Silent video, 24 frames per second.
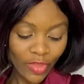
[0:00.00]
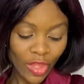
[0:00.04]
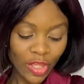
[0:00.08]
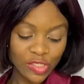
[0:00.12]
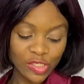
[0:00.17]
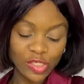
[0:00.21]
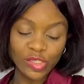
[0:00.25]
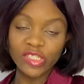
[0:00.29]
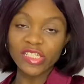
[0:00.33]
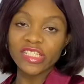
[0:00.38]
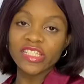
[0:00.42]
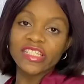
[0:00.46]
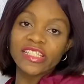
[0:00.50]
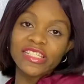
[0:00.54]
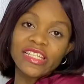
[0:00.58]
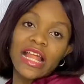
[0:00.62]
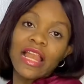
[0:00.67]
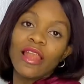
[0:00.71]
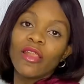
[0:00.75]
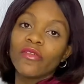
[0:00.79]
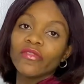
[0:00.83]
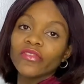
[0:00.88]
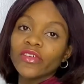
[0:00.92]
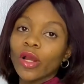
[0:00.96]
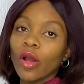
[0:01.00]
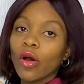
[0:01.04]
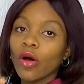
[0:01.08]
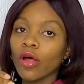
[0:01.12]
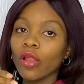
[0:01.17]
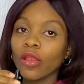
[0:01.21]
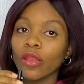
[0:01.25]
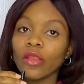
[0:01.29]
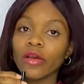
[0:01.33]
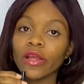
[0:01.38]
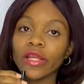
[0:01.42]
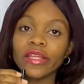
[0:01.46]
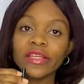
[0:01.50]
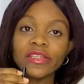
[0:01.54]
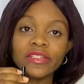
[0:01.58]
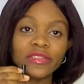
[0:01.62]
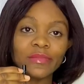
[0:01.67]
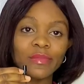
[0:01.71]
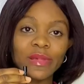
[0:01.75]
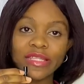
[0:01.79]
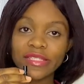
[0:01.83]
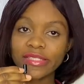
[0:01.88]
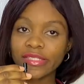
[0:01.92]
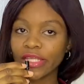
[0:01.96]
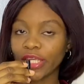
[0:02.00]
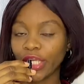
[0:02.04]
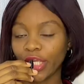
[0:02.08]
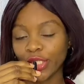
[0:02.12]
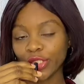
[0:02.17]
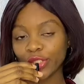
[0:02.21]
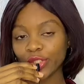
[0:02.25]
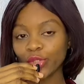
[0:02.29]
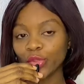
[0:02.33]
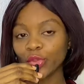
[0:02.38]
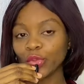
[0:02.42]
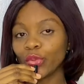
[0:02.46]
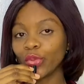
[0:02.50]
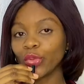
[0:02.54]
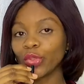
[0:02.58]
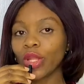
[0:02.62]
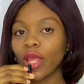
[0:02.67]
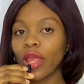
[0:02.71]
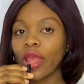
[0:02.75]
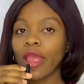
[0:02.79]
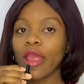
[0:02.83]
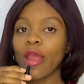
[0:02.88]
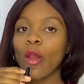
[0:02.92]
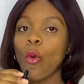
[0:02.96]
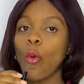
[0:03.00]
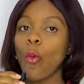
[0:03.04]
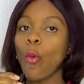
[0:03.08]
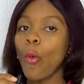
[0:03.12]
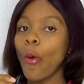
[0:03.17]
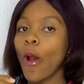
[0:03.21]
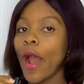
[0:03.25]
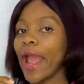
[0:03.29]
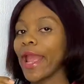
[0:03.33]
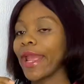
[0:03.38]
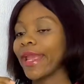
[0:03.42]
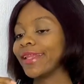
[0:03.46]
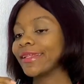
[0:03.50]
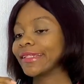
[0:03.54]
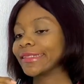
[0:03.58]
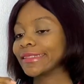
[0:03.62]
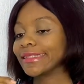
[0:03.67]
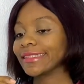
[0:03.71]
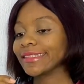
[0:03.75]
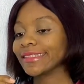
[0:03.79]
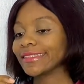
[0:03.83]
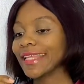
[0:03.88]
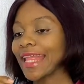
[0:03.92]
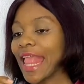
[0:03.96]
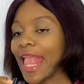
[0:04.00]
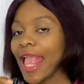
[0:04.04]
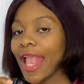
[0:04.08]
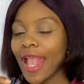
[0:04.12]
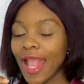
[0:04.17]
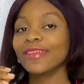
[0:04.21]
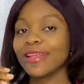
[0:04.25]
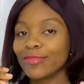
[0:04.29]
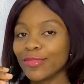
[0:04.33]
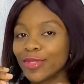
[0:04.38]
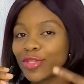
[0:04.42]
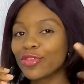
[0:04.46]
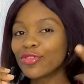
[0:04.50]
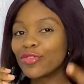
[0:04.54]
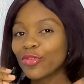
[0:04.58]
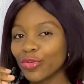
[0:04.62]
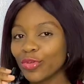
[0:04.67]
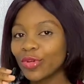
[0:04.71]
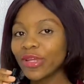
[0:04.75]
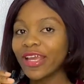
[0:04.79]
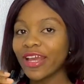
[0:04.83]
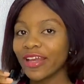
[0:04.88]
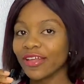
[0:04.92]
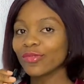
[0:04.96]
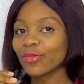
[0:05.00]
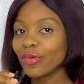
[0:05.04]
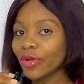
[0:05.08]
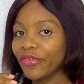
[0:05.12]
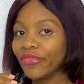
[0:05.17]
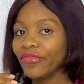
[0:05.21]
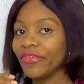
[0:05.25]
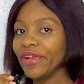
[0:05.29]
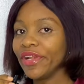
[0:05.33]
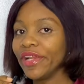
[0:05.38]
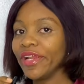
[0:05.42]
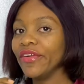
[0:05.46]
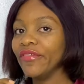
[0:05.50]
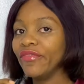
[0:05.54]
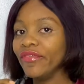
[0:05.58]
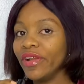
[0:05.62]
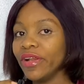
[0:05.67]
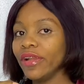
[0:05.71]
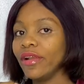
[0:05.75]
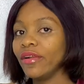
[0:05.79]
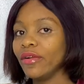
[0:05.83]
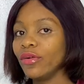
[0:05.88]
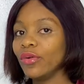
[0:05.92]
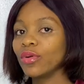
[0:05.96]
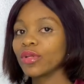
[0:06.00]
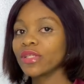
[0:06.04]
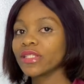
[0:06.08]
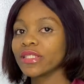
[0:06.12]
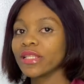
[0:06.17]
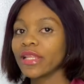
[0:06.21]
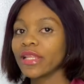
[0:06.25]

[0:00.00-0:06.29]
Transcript: So this is it. I love the color against my skin tone. Wine. Let me show you guys what it really really looks